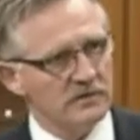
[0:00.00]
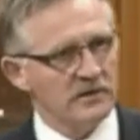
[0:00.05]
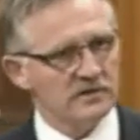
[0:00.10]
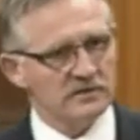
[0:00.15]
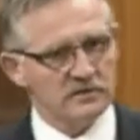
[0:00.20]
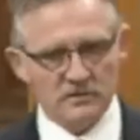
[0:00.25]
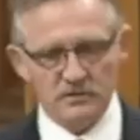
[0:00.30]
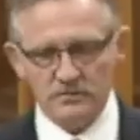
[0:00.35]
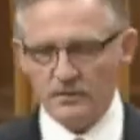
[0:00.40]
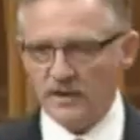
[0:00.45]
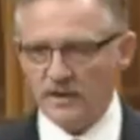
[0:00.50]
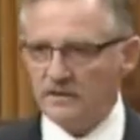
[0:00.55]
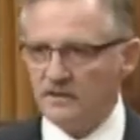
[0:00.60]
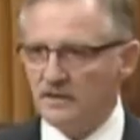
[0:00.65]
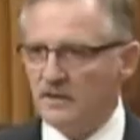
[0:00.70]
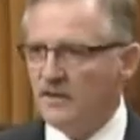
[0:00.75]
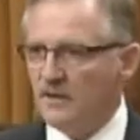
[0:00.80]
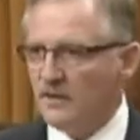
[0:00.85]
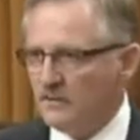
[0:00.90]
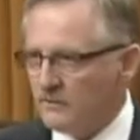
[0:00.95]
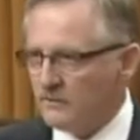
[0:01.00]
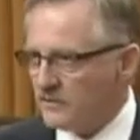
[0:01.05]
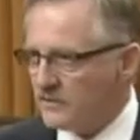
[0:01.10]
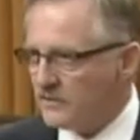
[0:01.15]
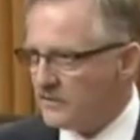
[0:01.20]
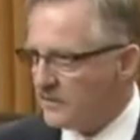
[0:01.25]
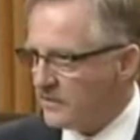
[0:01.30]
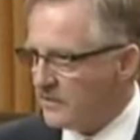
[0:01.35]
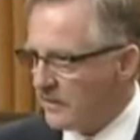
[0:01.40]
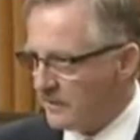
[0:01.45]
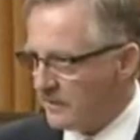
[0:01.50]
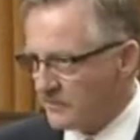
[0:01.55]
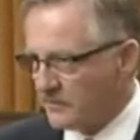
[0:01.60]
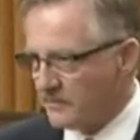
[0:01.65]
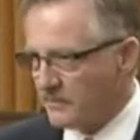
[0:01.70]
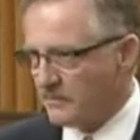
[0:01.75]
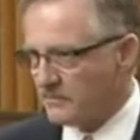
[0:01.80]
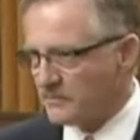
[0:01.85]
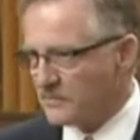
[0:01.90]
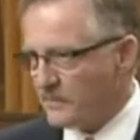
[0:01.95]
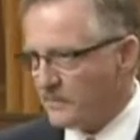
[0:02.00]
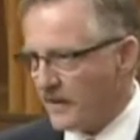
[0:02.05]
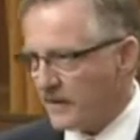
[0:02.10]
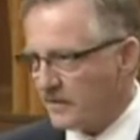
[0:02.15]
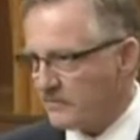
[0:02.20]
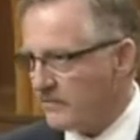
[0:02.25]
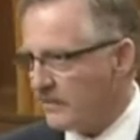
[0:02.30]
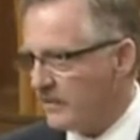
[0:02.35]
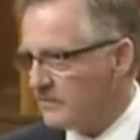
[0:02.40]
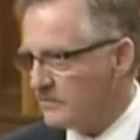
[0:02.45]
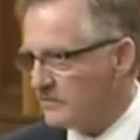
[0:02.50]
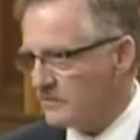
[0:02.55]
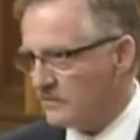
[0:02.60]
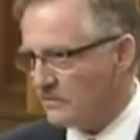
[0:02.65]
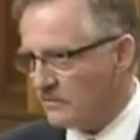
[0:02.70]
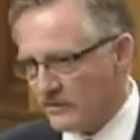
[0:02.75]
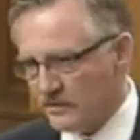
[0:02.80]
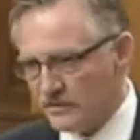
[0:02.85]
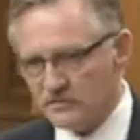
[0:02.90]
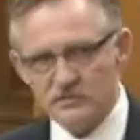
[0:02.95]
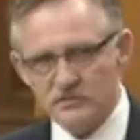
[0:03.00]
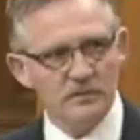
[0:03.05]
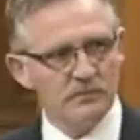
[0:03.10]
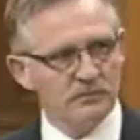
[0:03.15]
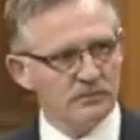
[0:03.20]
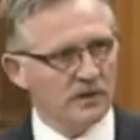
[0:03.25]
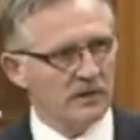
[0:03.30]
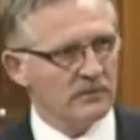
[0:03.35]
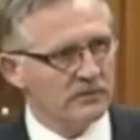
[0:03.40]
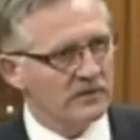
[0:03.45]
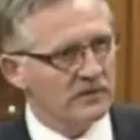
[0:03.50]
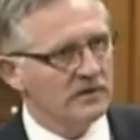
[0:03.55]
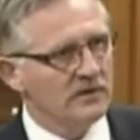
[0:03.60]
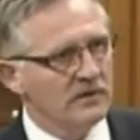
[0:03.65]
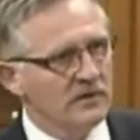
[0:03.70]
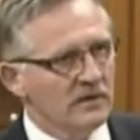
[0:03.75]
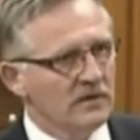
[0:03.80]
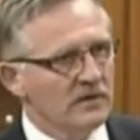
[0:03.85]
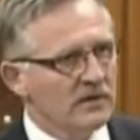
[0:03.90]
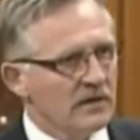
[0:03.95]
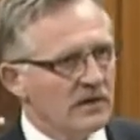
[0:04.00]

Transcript: And I suspect with the Honourable Member's background as a lawyer, she probably